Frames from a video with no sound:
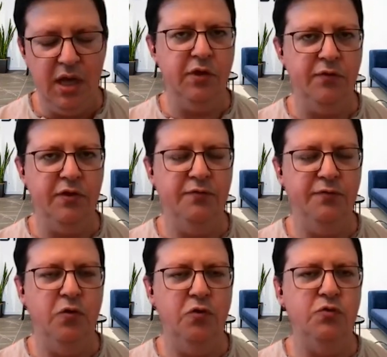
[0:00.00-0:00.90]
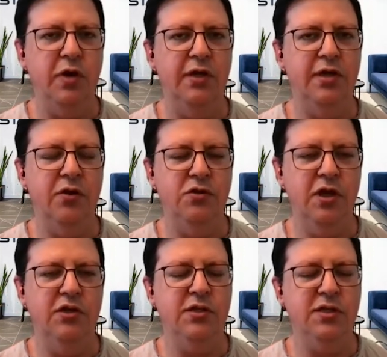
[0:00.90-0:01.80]
So I think the focus right now
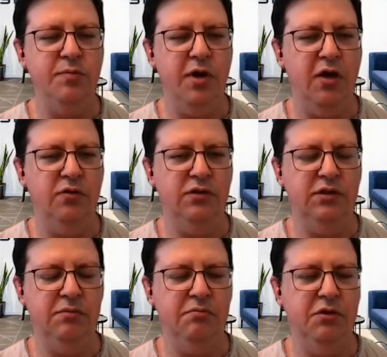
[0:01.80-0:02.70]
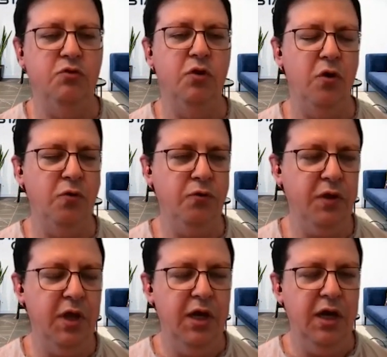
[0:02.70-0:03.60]
is not just about
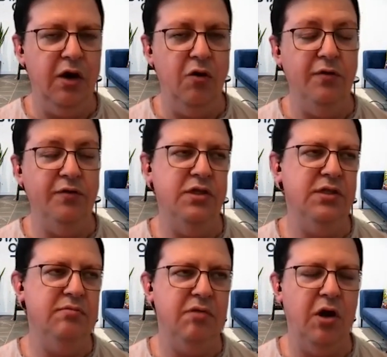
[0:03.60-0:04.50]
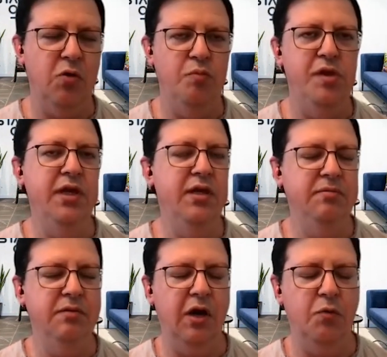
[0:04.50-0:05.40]
growth or even just how big,